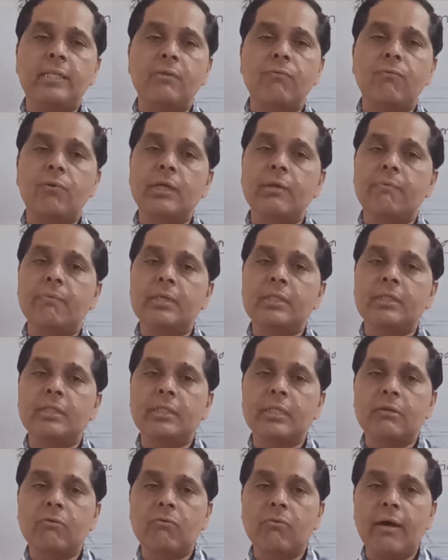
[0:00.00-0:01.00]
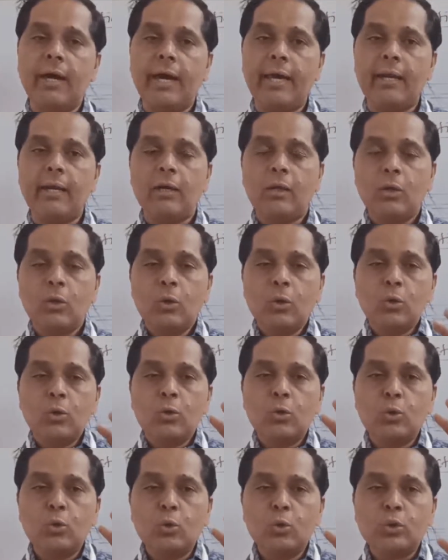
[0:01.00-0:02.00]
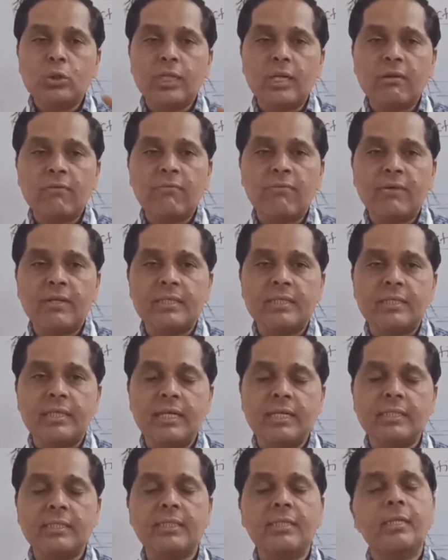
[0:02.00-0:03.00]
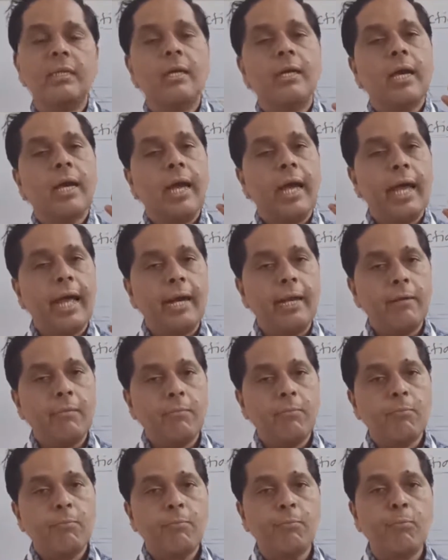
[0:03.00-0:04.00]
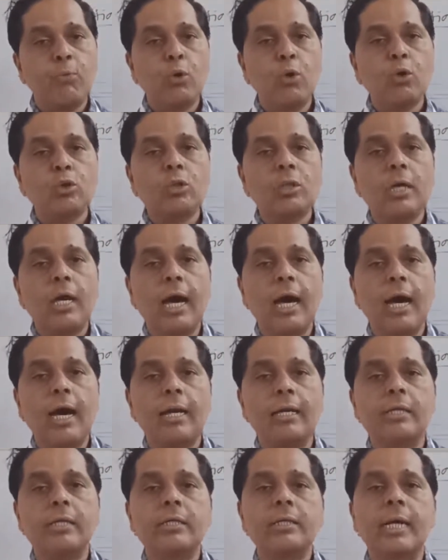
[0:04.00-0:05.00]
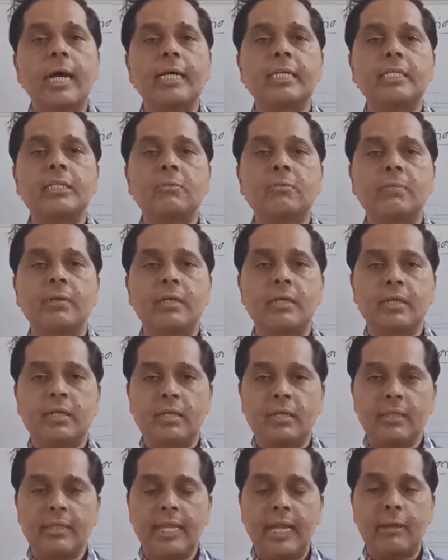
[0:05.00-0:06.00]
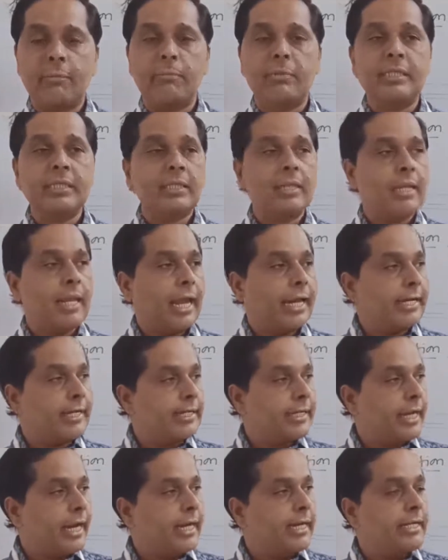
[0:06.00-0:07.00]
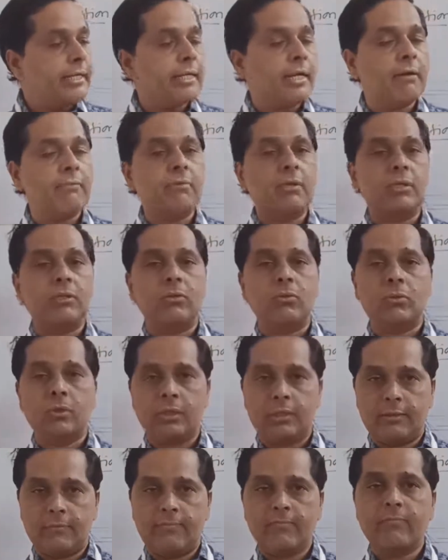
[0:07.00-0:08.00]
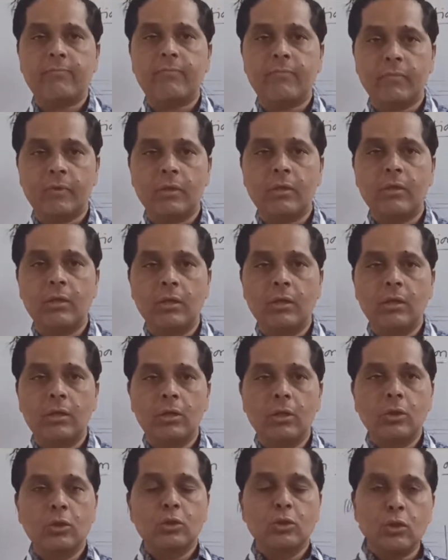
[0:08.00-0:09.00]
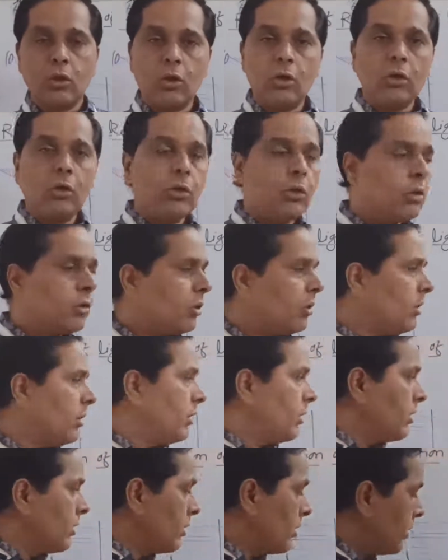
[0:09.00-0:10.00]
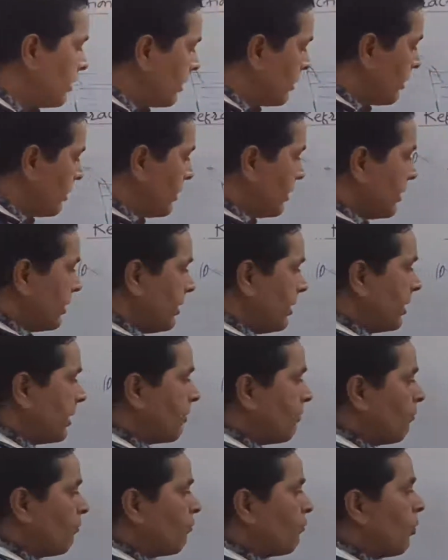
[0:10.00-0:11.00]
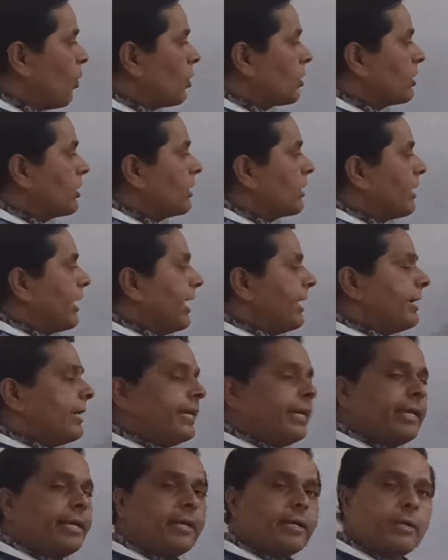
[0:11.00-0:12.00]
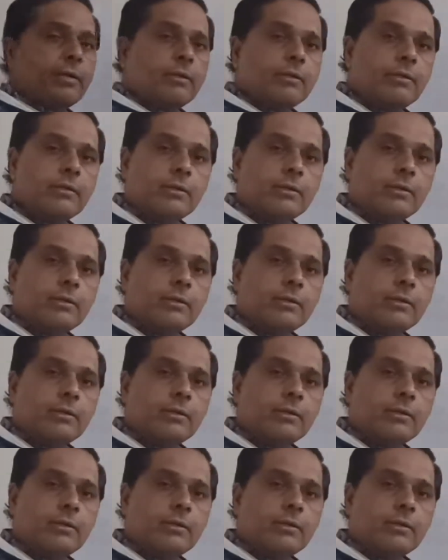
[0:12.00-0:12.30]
we must require two surfaces and both are transparent. That means light can travel through it. So here water and air,